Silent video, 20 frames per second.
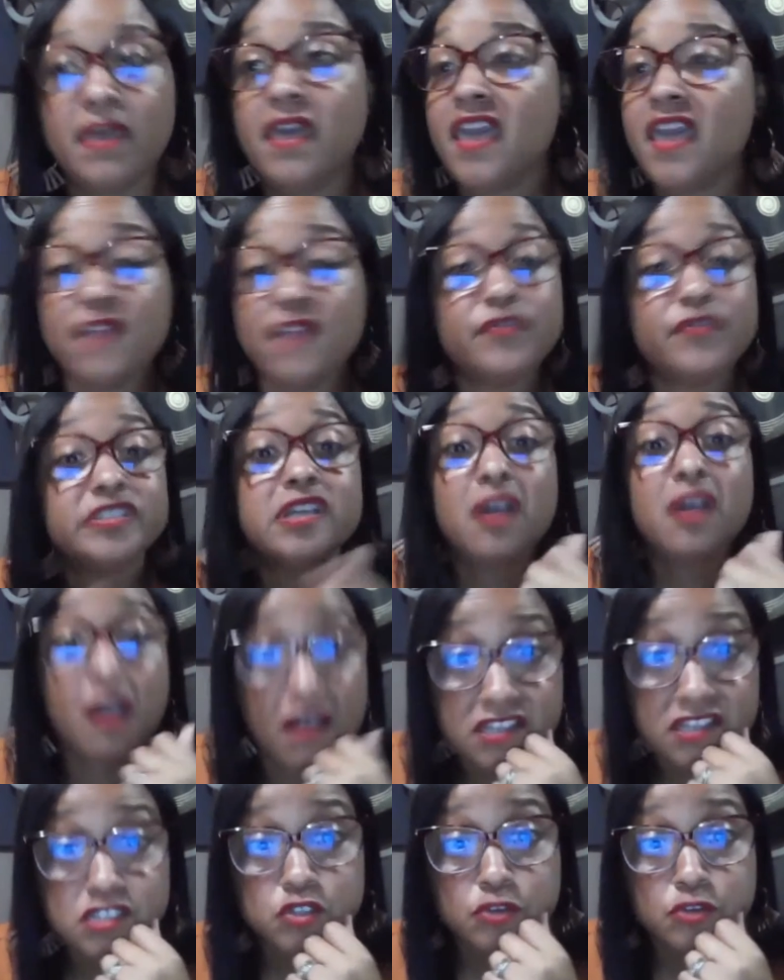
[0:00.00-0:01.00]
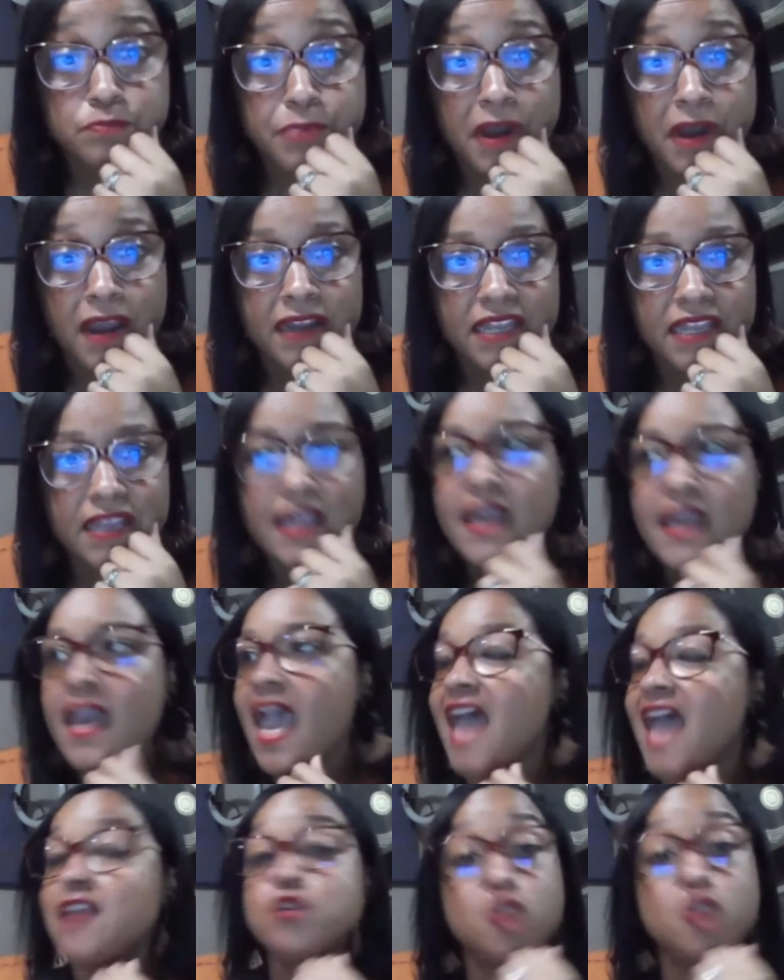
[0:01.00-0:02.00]
If it's a costume party
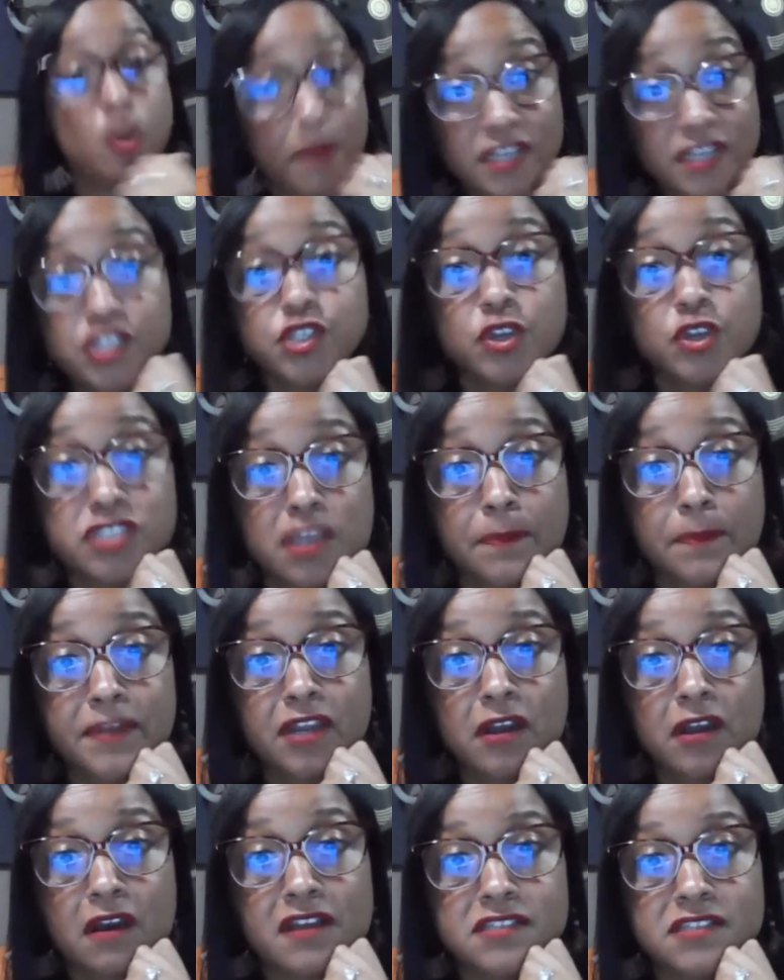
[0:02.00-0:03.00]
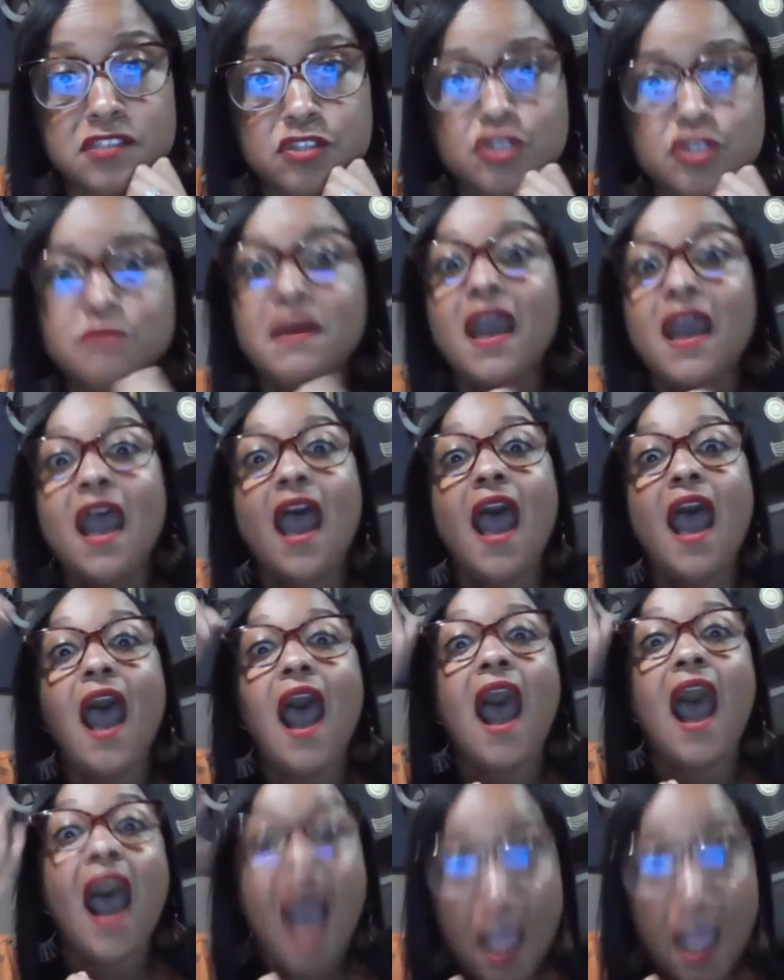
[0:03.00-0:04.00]
and nobody shows up in a costume,
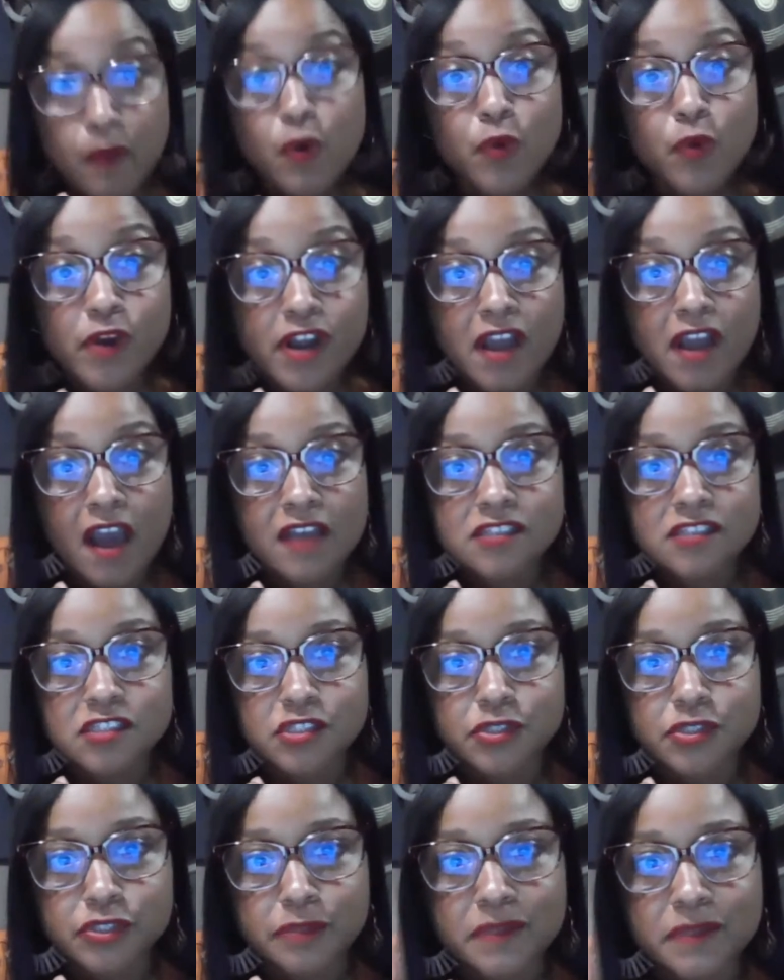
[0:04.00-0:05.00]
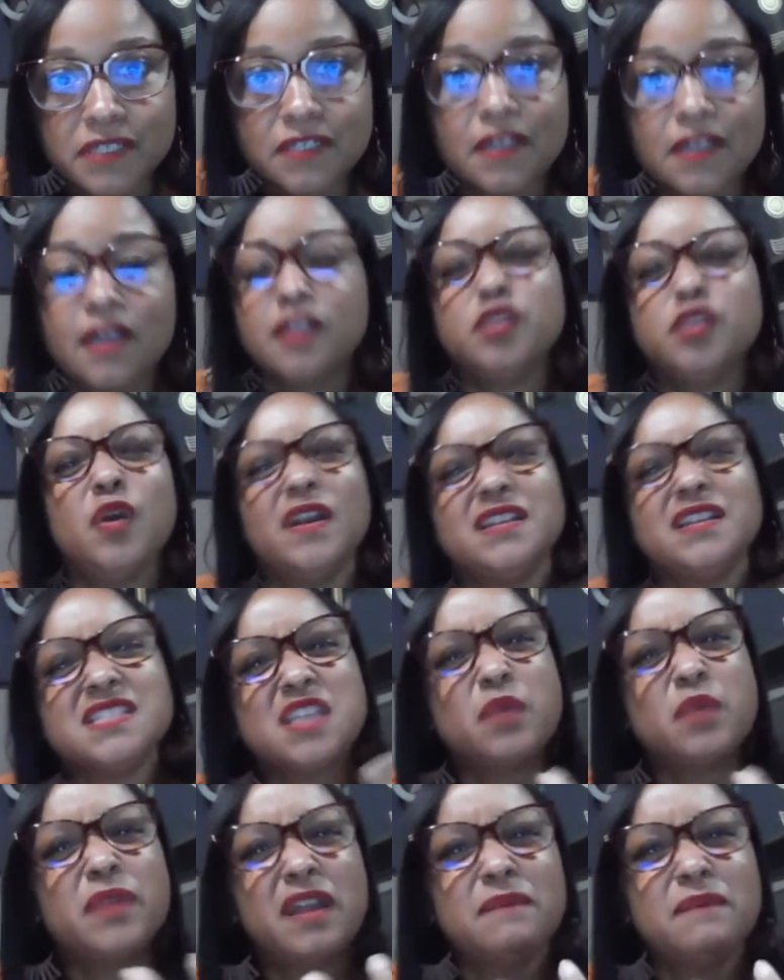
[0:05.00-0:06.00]
I will wear a costume. You
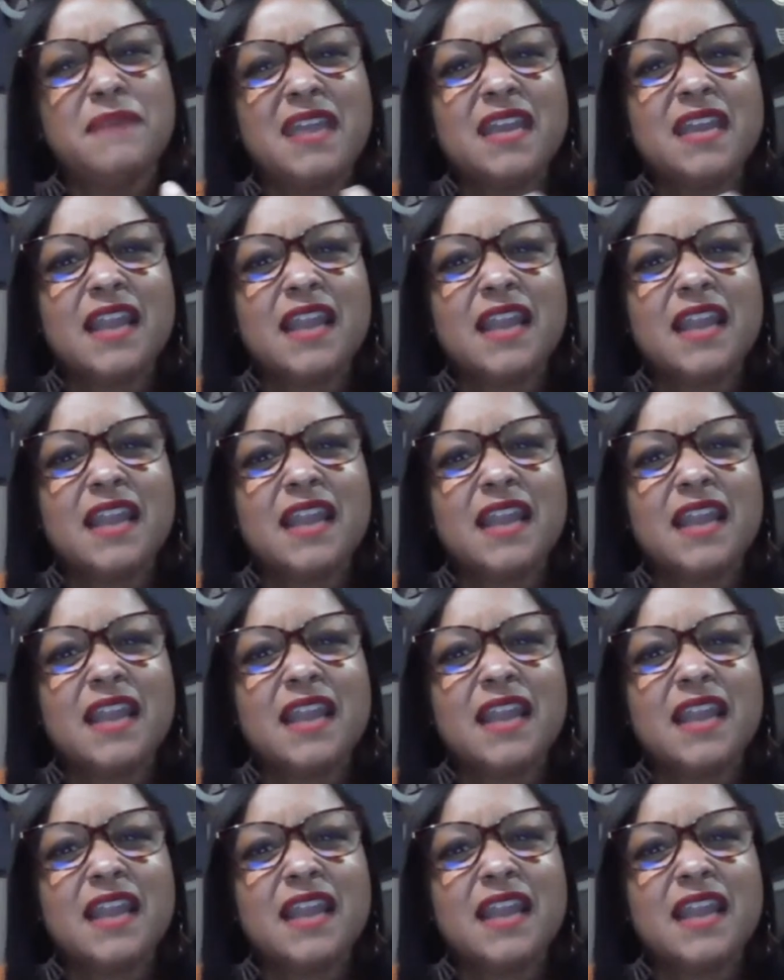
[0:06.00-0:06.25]
understand what I mean?